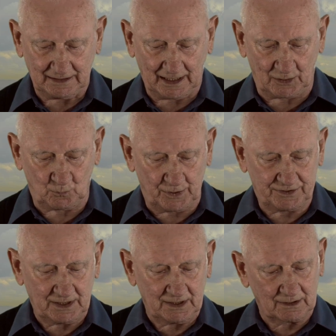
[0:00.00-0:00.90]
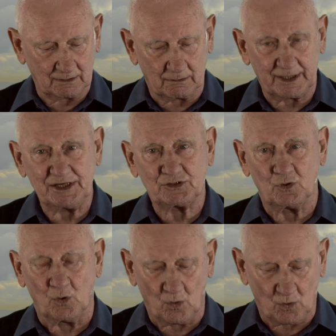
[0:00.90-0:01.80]
and with great
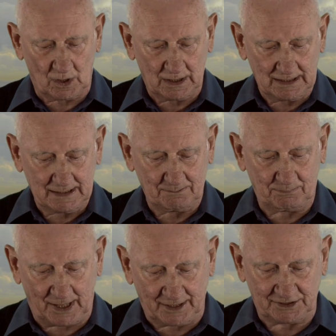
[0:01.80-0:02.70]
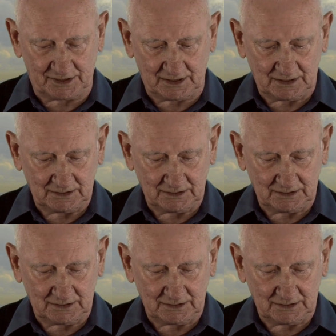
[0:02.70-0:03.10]
awe plunder